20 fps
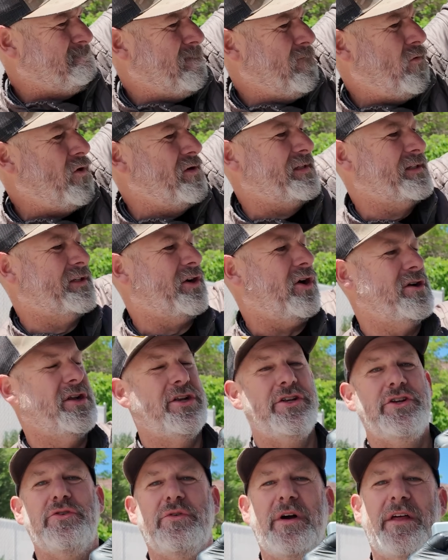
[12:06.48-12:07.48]
Boy, this is hard to
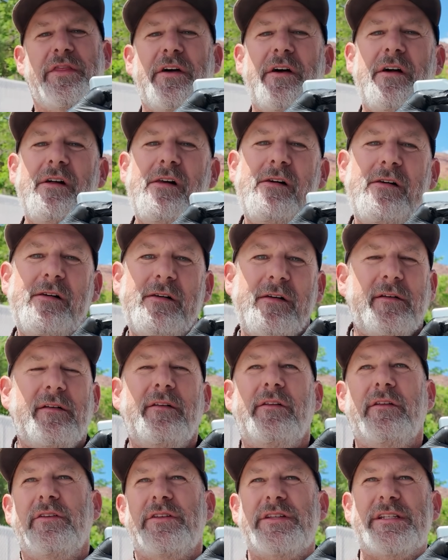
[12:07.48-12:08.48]
do with
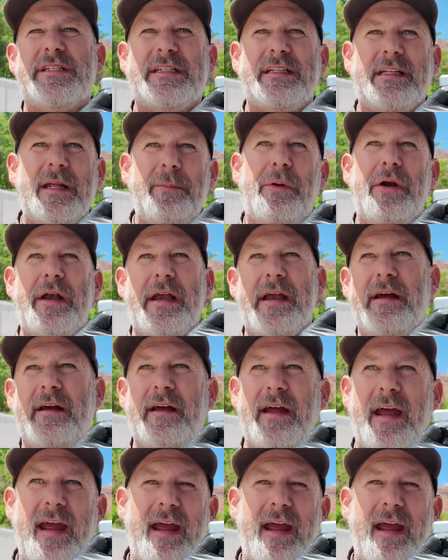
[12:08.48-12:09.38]
slippery